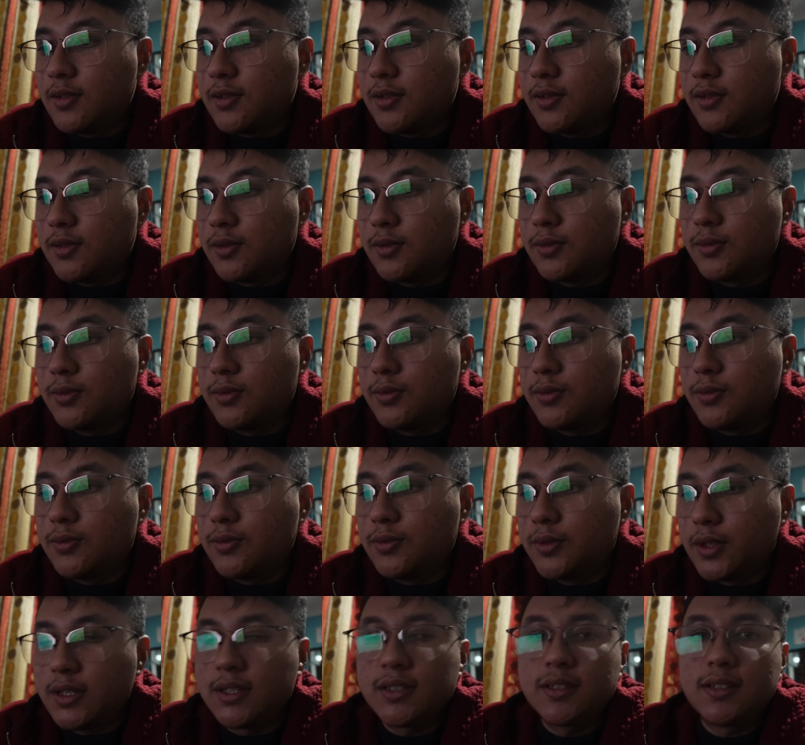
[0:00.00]

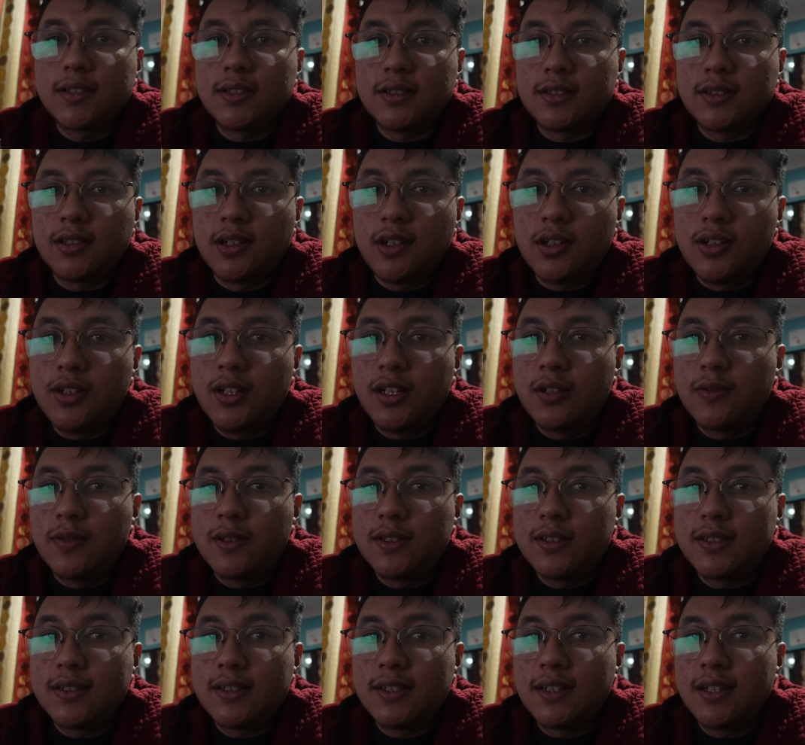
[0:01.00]
So yes, the learning
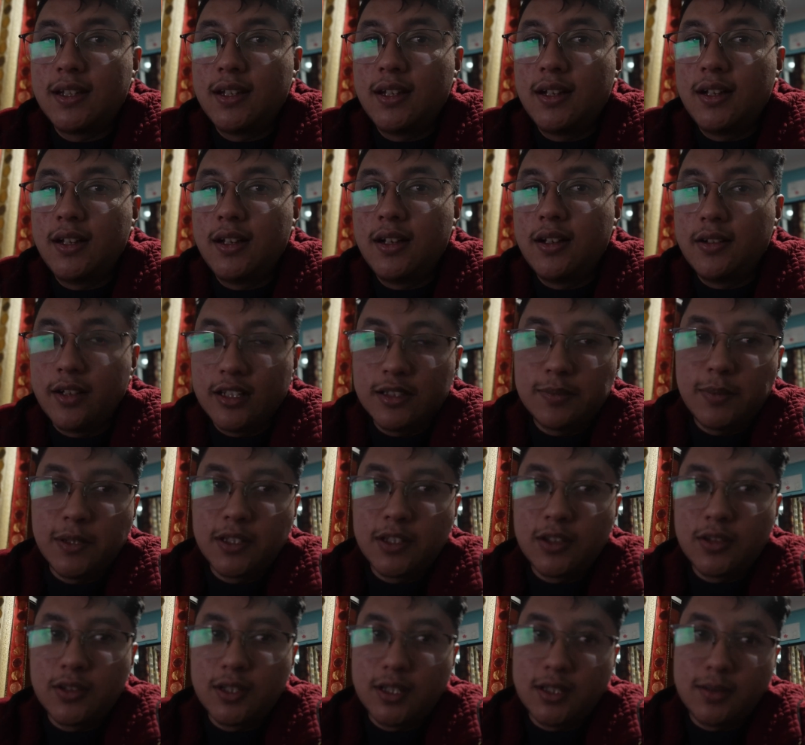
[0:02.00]
was
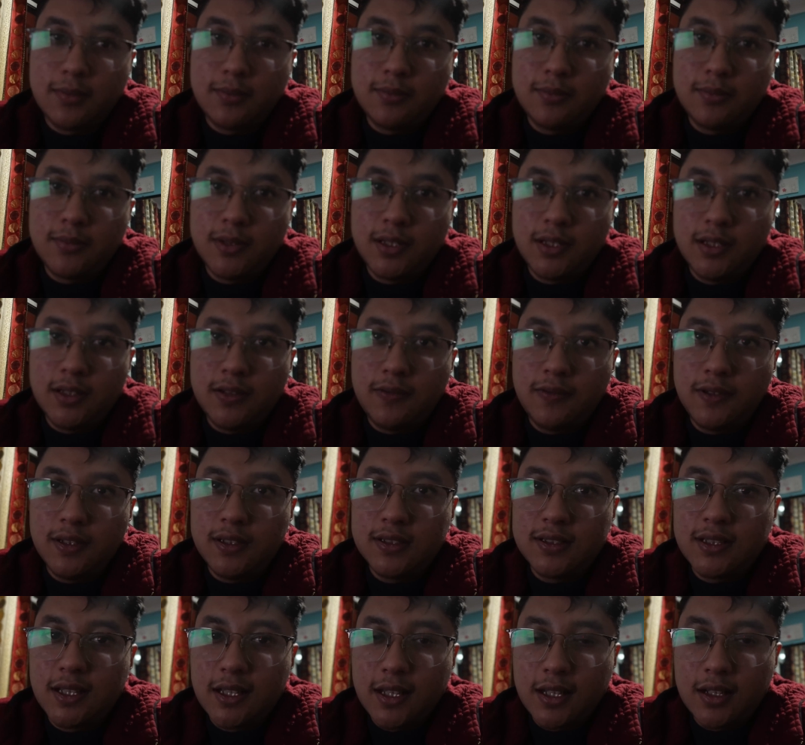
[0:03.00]
respect your time. If
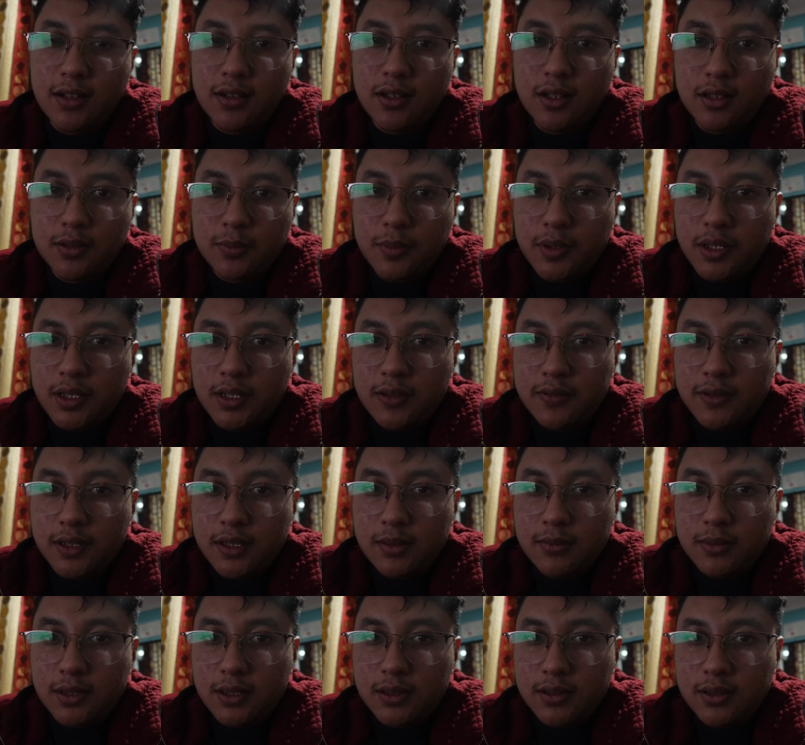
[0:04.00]
it's taking a long period of
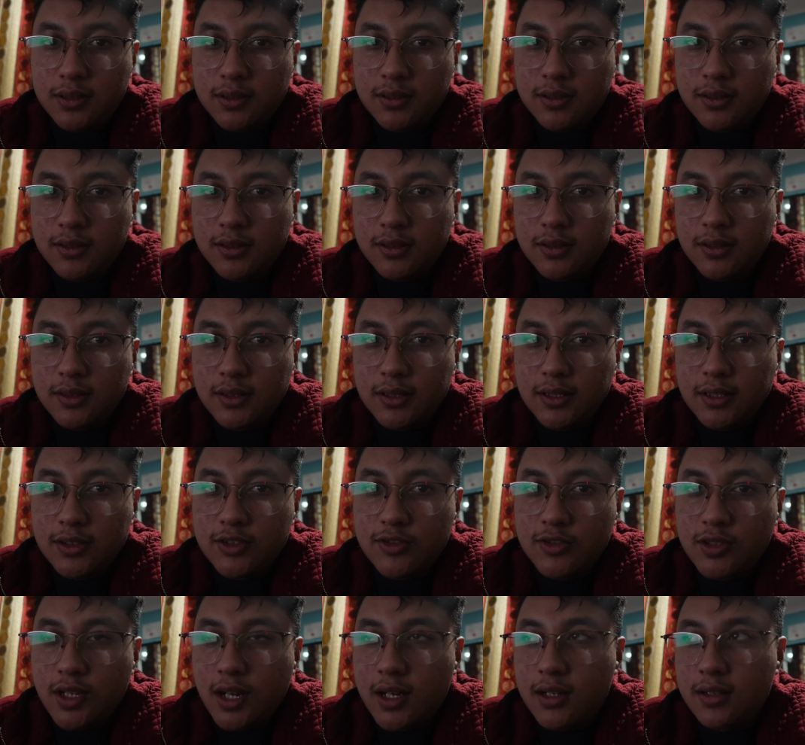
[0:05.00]
time, then just
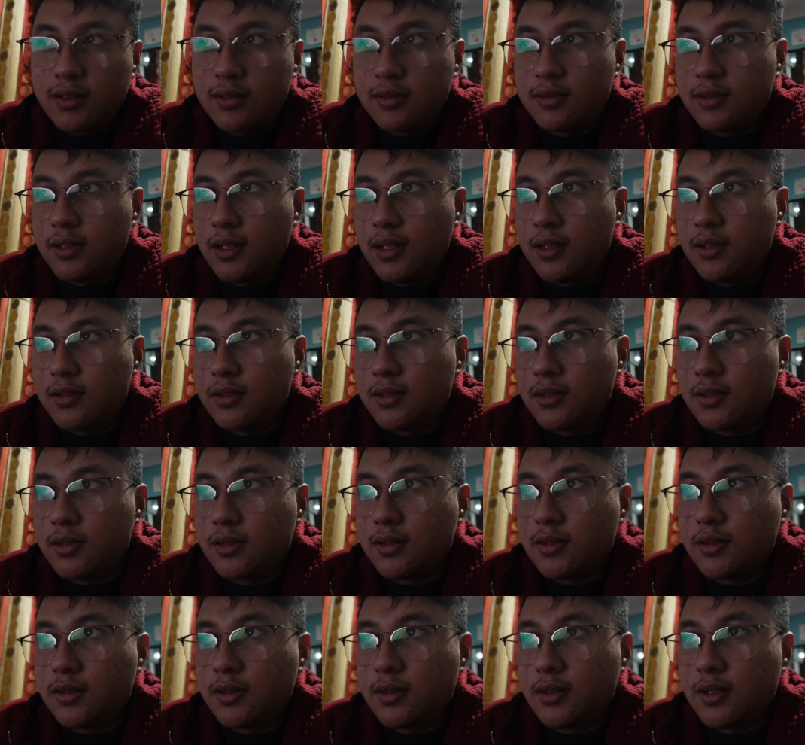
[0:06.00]
ditch that and
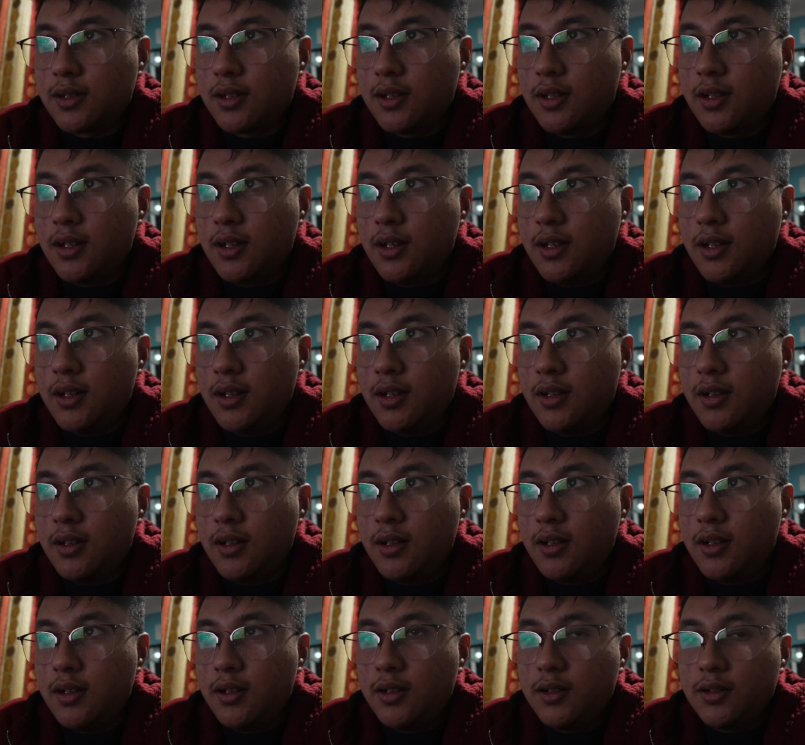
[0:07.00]
just
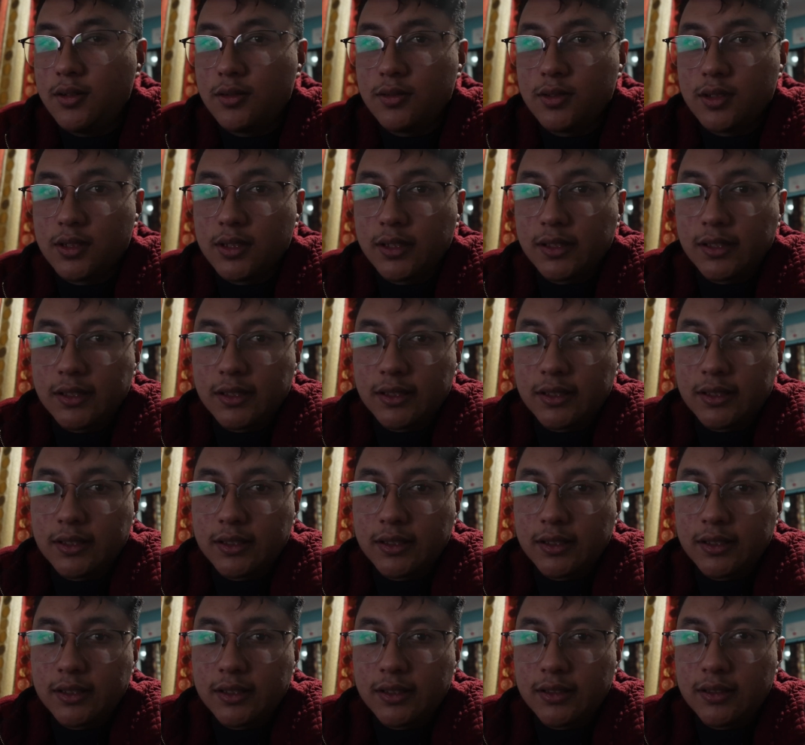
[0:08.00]
do the thing
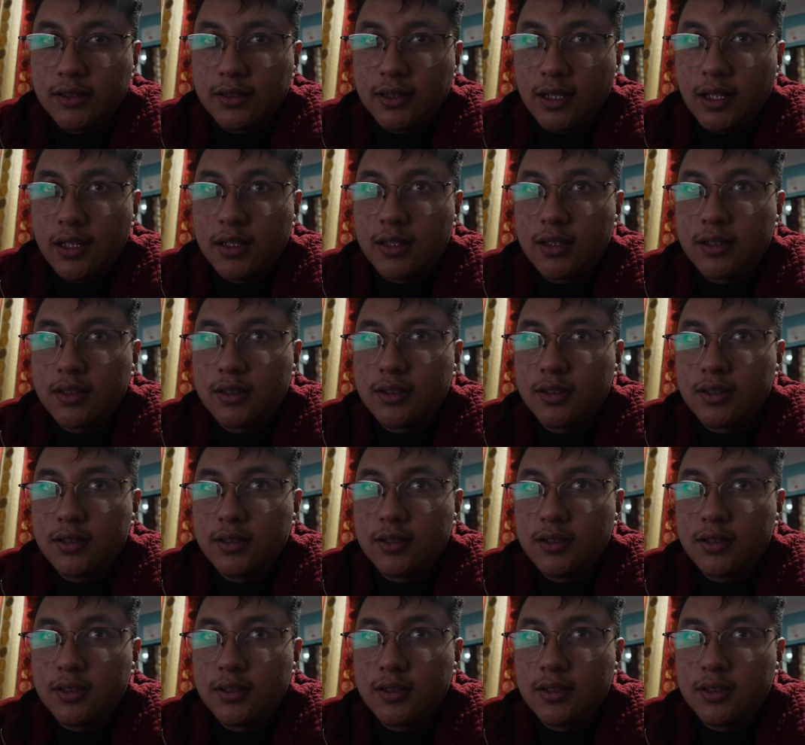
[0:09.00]
that